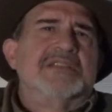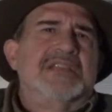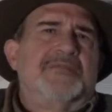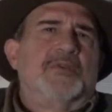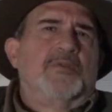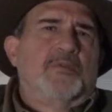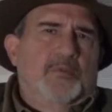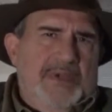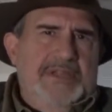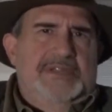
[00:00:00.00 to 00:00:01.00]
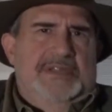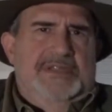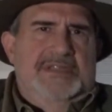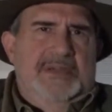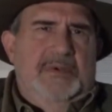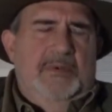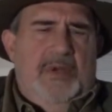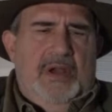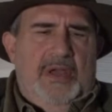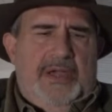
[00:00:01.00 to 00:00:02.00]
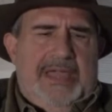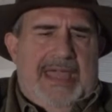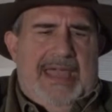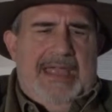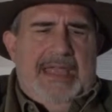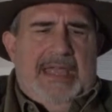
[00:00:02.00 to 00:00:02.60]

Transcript: different reasons that we want to look at.